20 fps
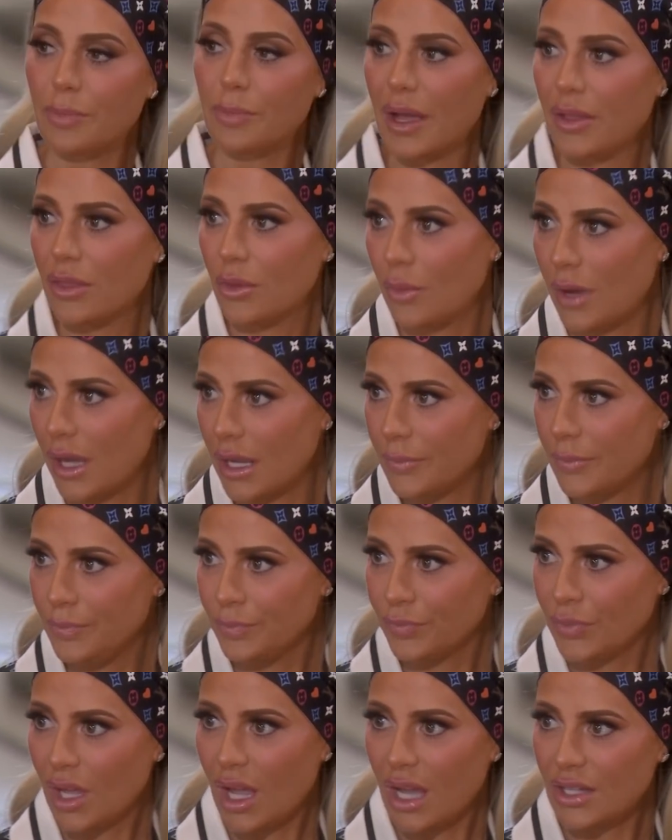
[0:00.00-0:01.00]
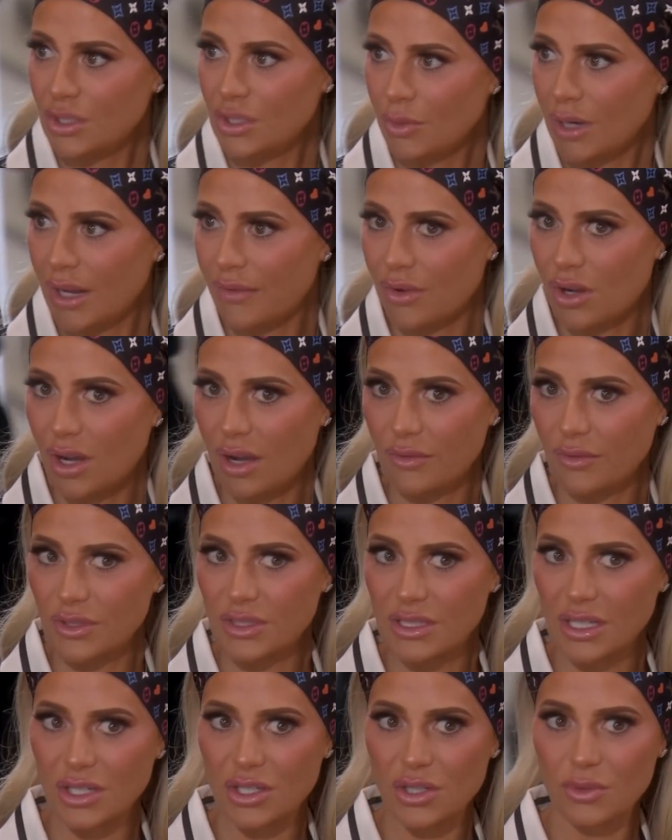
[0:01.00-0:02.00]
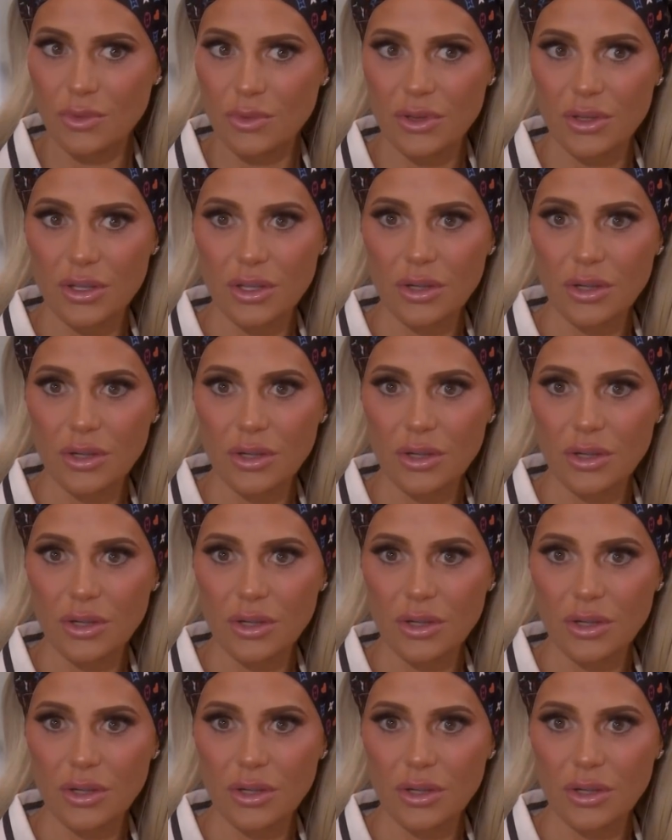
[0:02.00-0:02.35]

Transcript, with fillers: by the way, I do want to have a conversation with